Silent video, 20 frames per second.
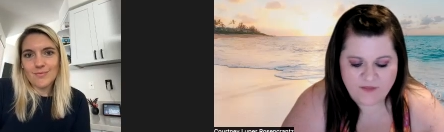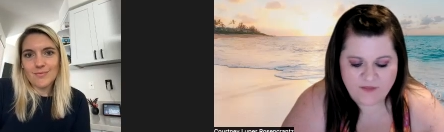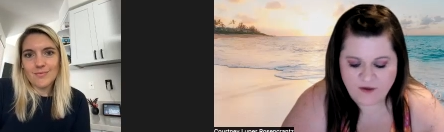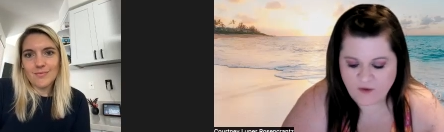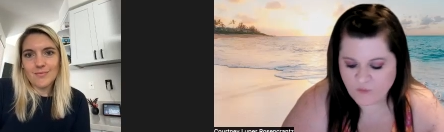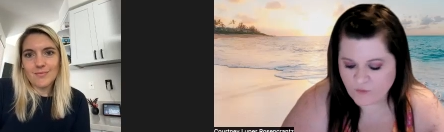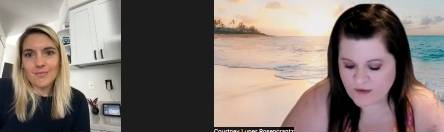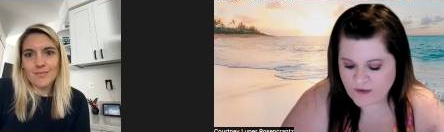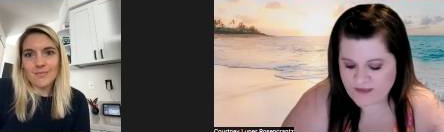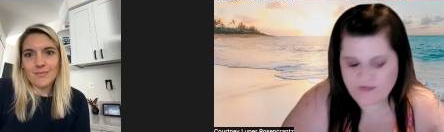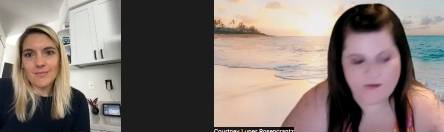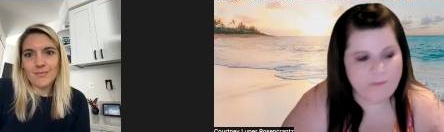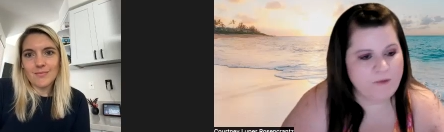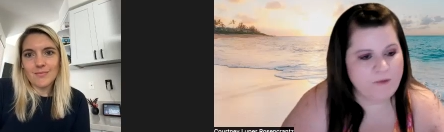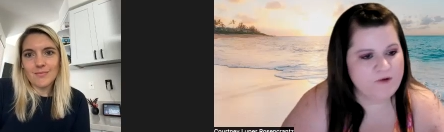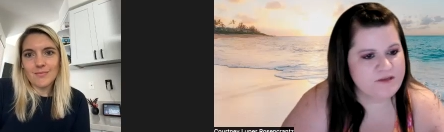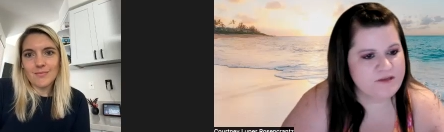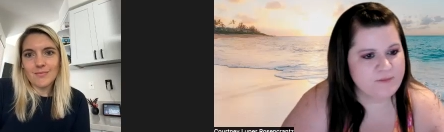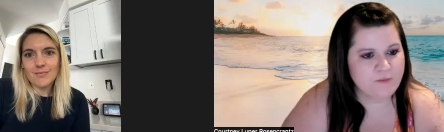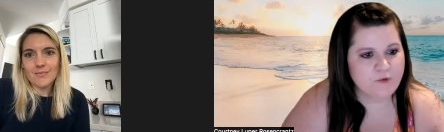Speaker 1: uh, the
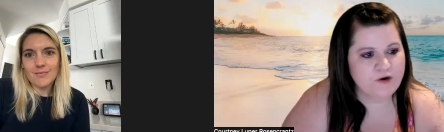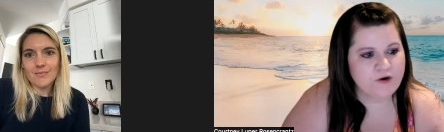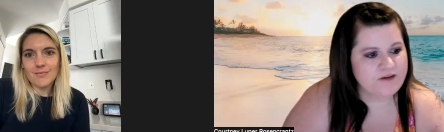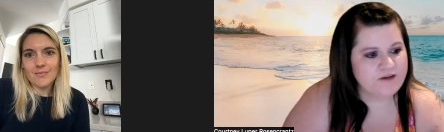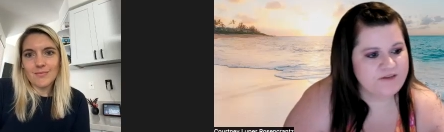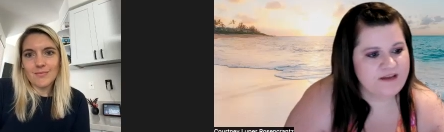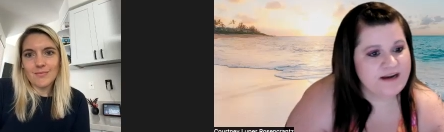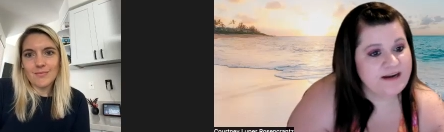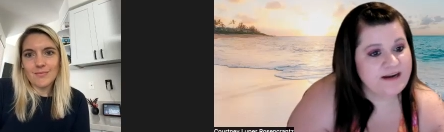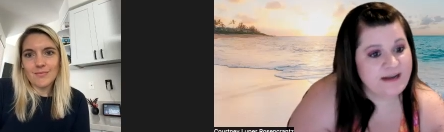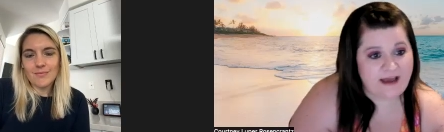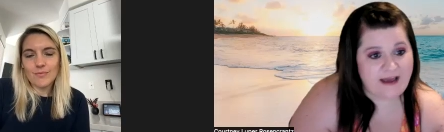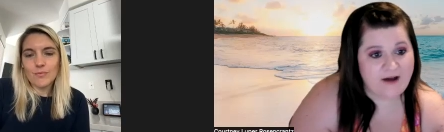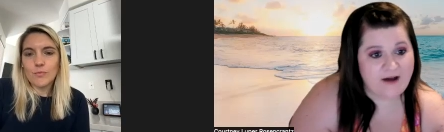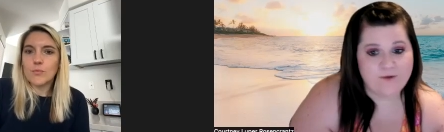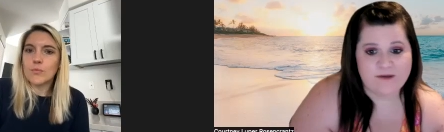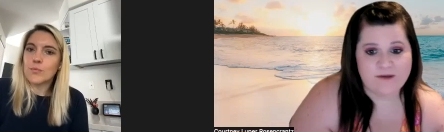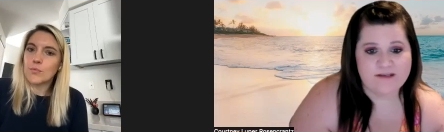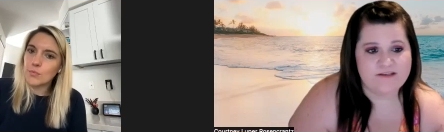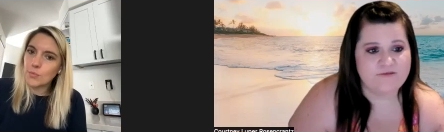most important thing
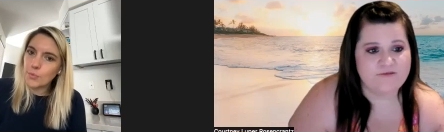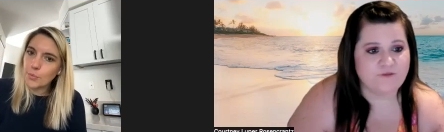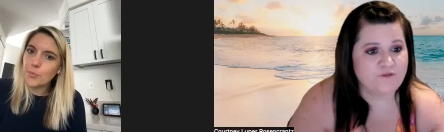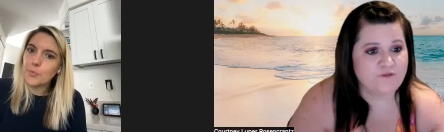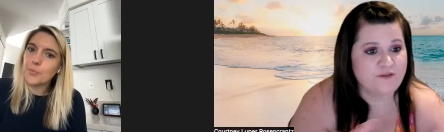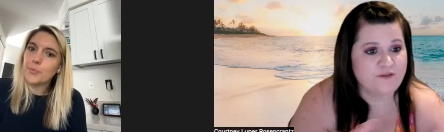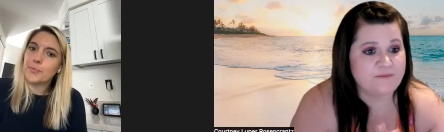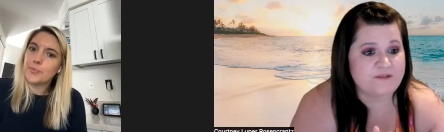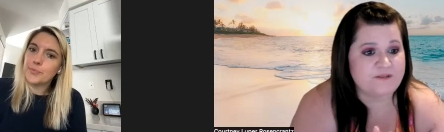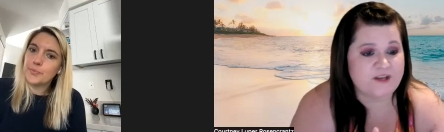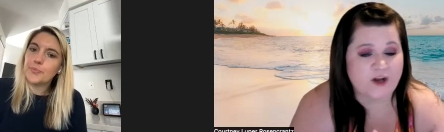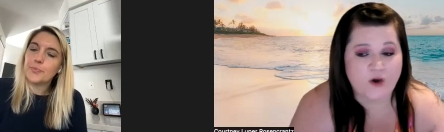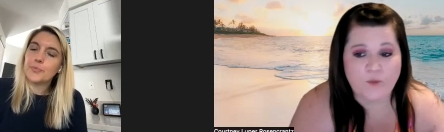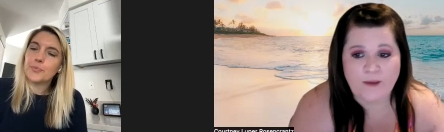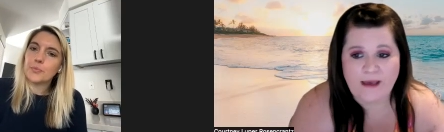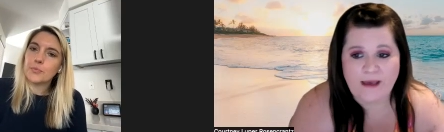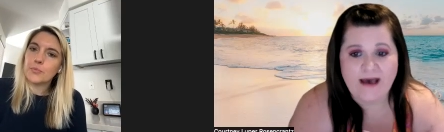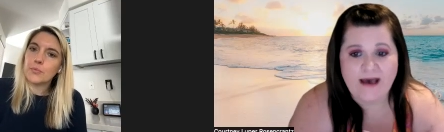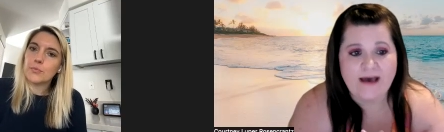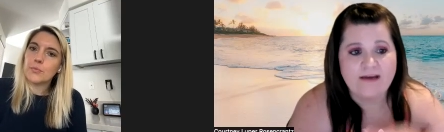now is for them to go
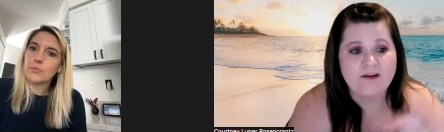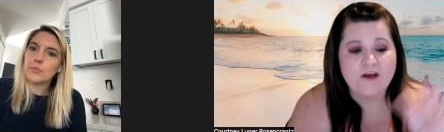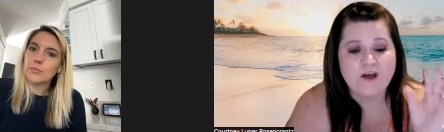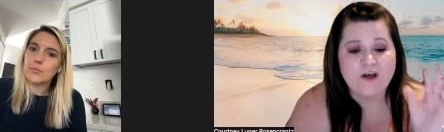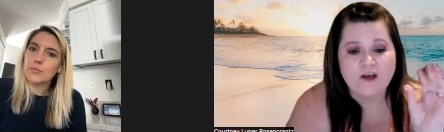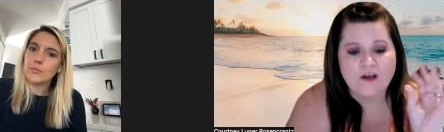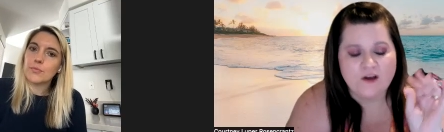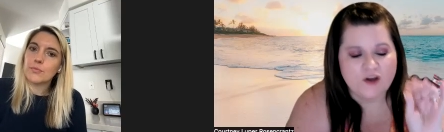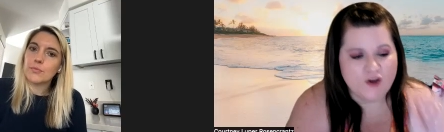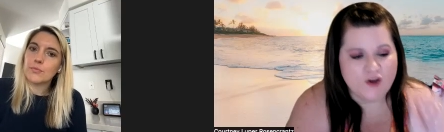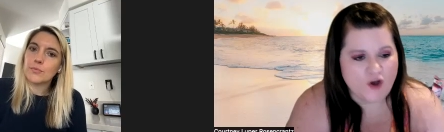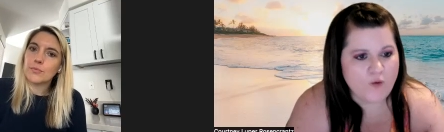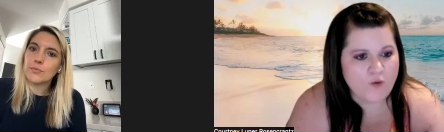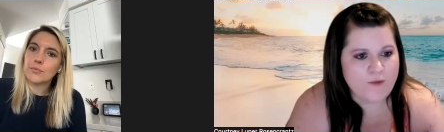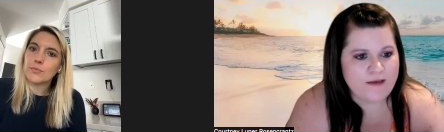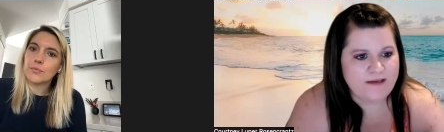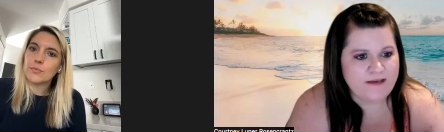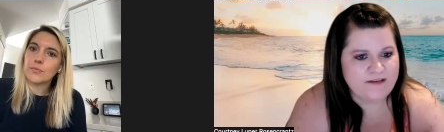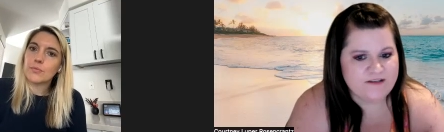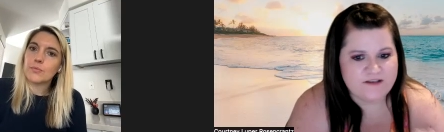ahead, go
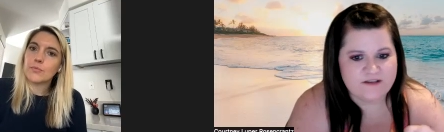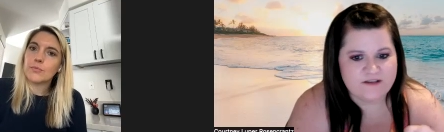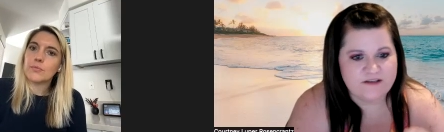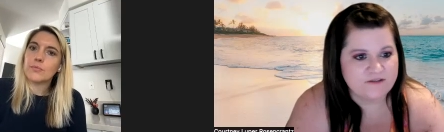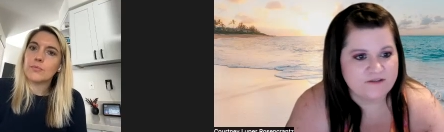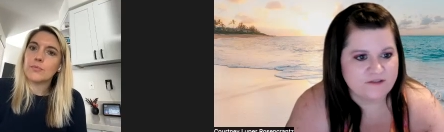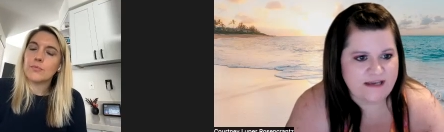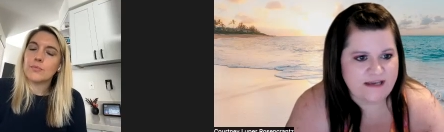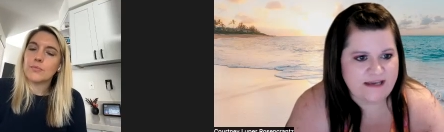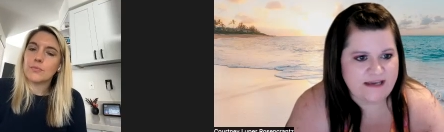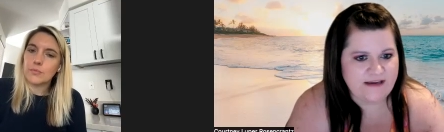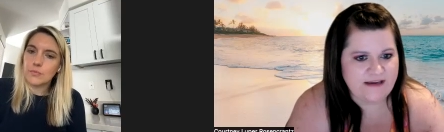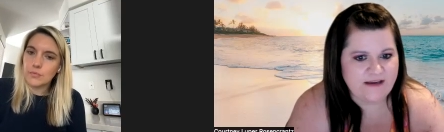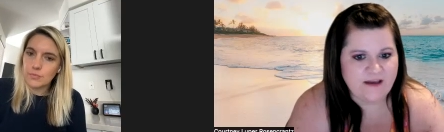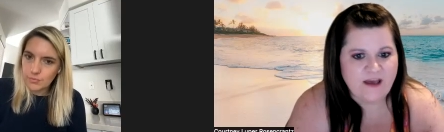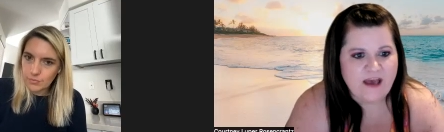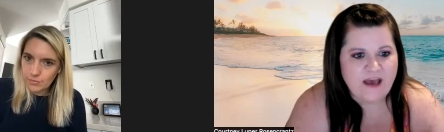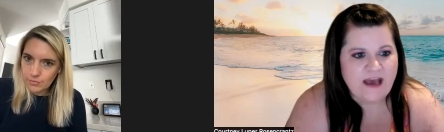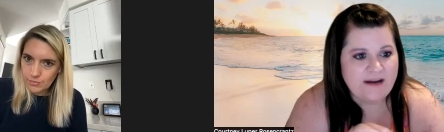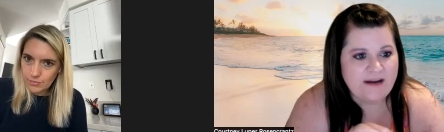into the link
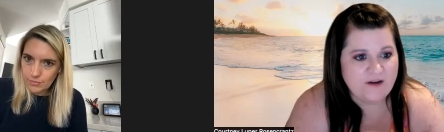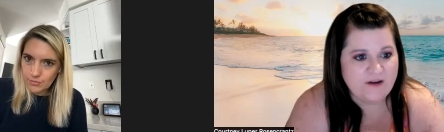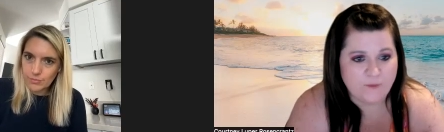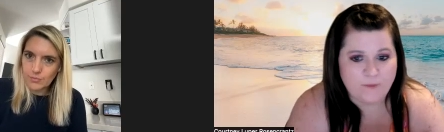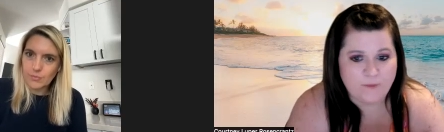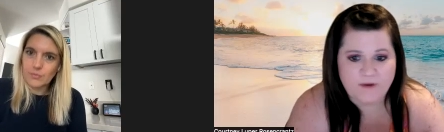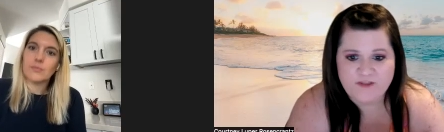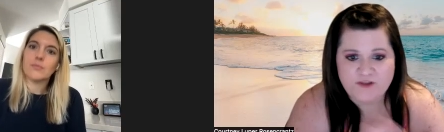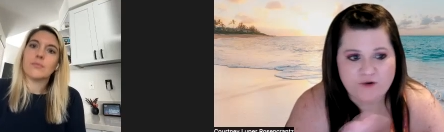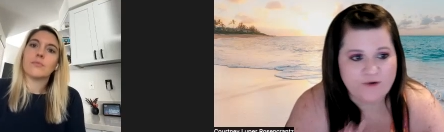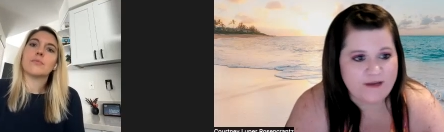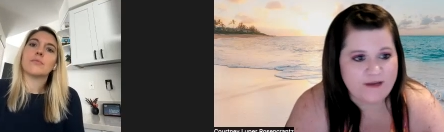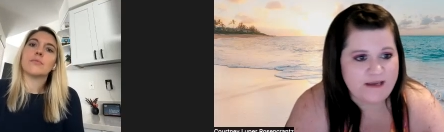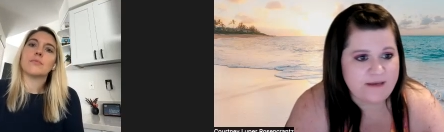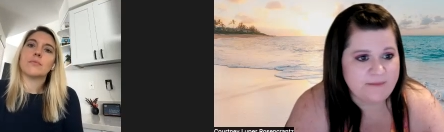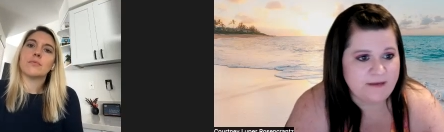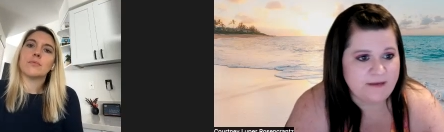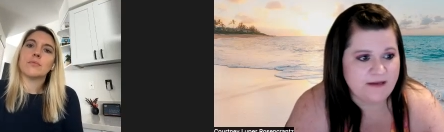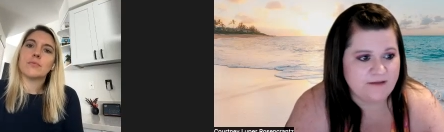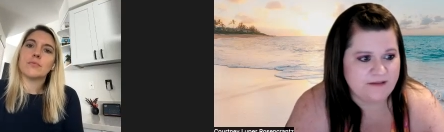and go put their
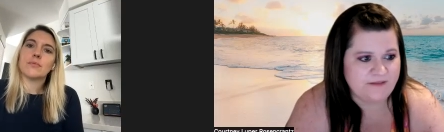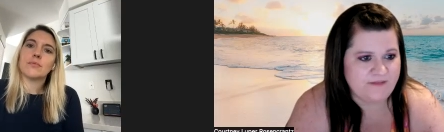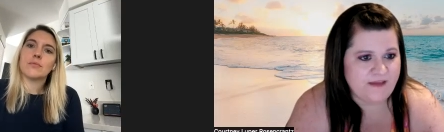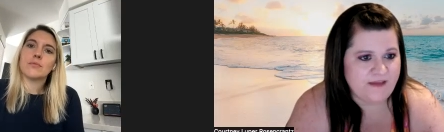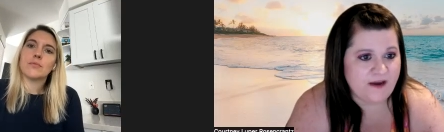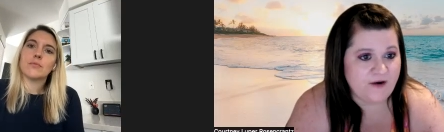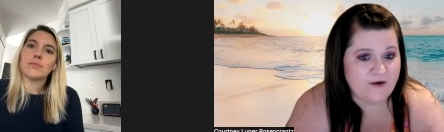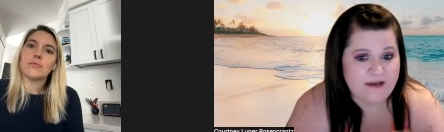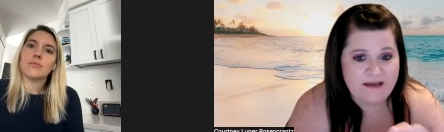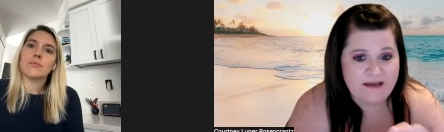email in there,